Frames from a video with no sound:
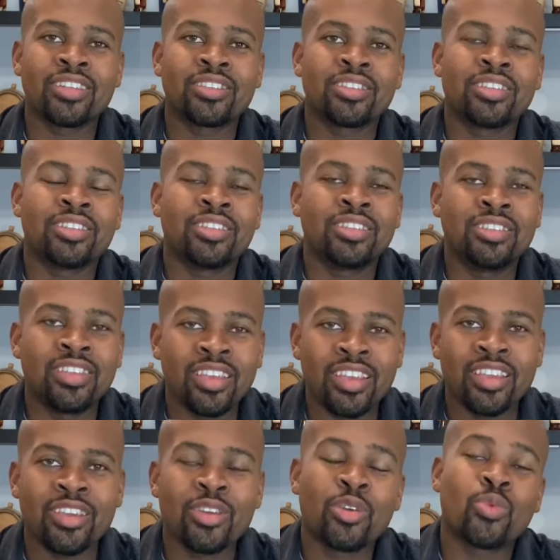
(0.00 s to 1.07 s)

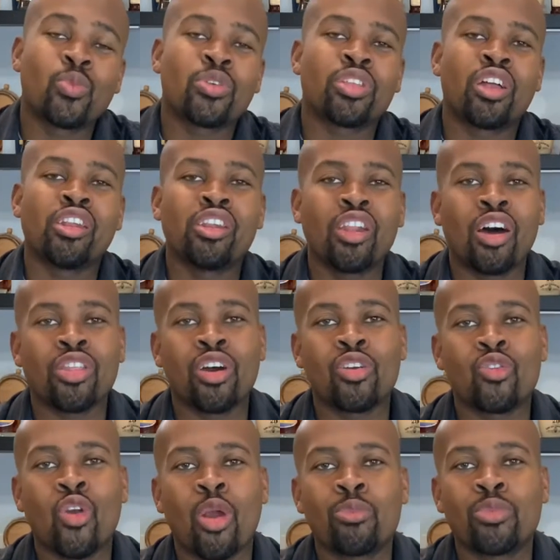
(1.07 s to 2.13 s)
today with another
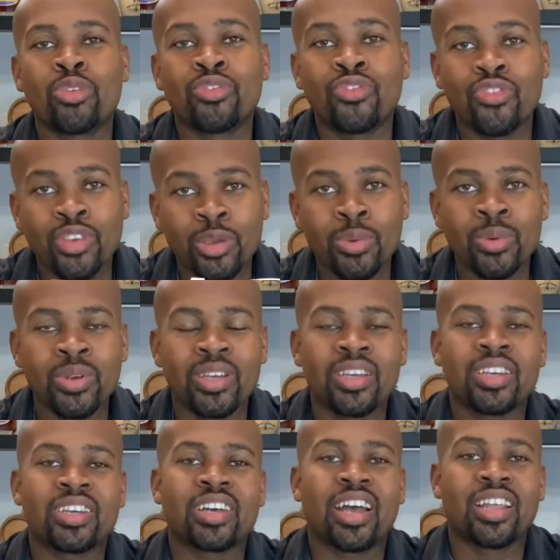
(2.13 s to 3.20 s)
rum review,
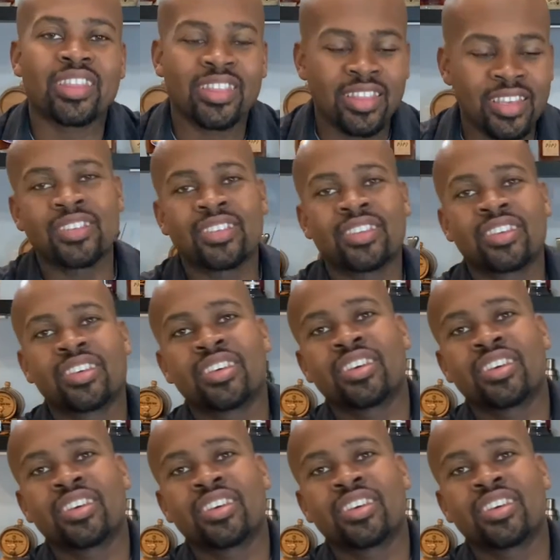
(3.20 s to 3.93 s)
and this